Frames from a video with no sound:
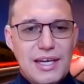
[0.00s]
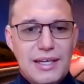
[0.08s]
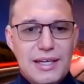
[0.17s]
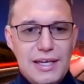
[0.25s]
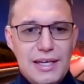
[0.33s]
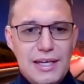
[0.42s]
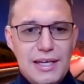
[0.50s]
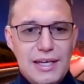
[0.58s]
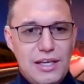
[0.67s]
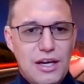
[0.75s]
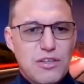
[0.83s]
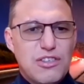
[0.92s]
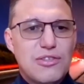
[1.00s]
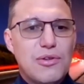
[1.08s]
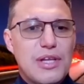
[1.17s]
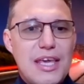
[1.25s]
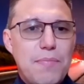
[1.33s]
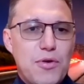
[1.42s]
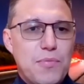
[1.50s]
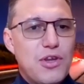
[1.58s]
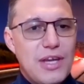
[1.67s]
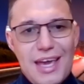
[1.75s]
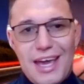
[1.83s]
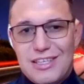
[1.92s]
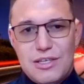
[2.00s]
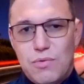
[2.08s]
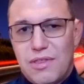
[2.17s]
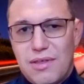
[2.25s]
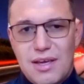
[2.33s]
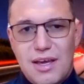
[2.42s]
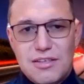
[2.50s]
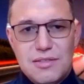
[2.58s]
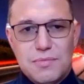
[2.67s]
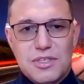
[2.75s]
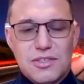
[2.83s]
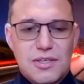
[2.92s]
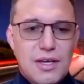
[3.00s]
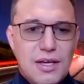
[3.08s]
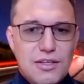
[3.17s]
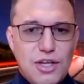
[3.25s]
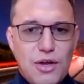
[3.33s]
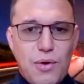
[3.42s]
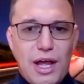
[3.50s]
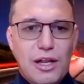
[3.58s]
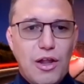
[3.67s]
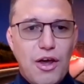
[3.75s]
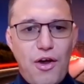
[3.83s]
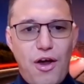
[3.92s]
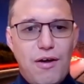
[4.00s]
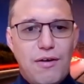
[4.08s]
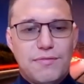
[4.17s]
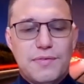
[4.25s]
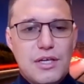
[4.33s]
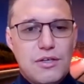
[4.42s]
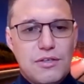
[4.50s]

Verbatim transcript: Uh, you know, still keep communicating with our customers. So mm. a lot of